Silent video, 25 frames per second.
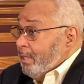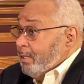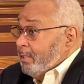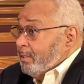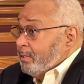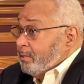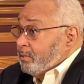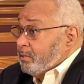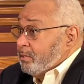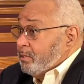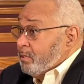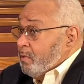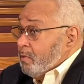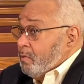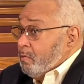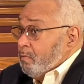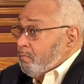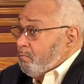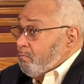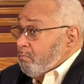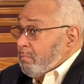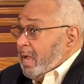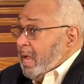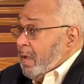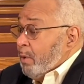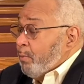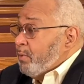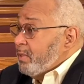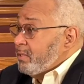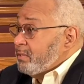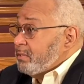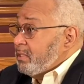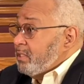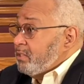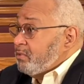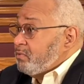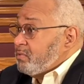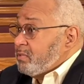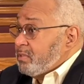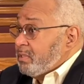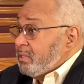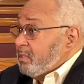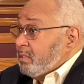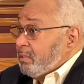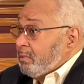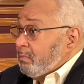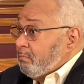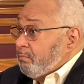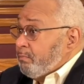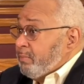So I wasn't interested
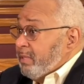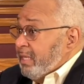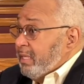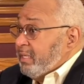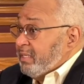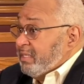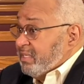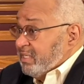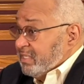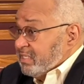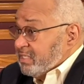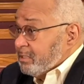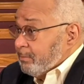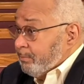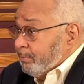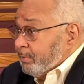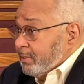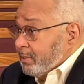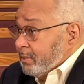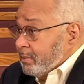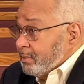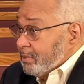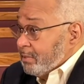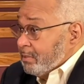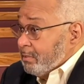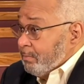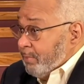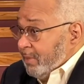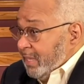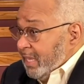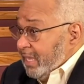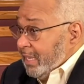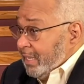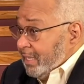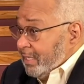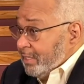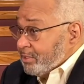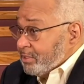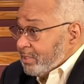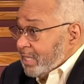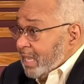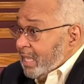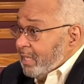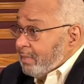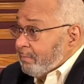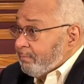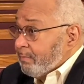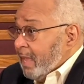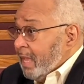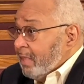in being disciplined to the page.
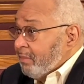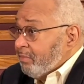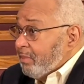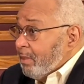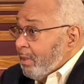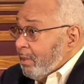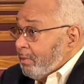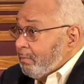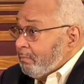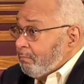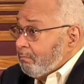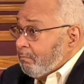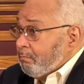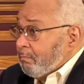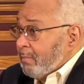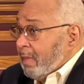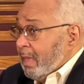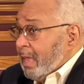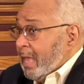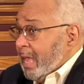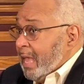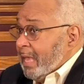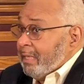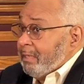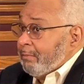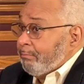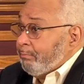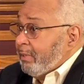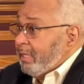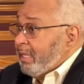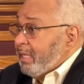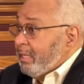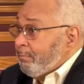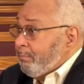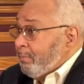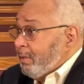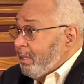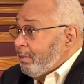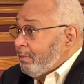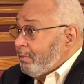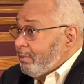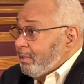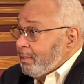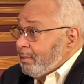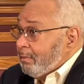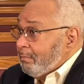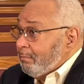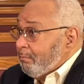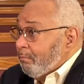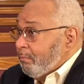I, I thought I could play it better
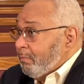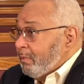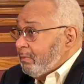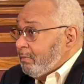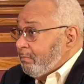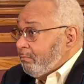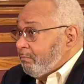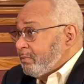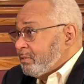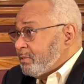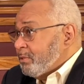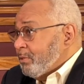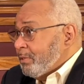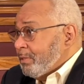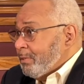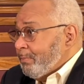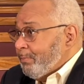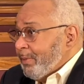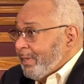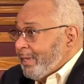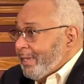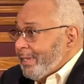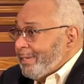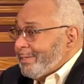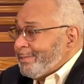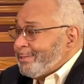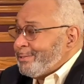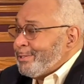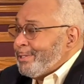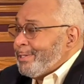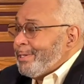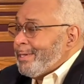than what was on the page.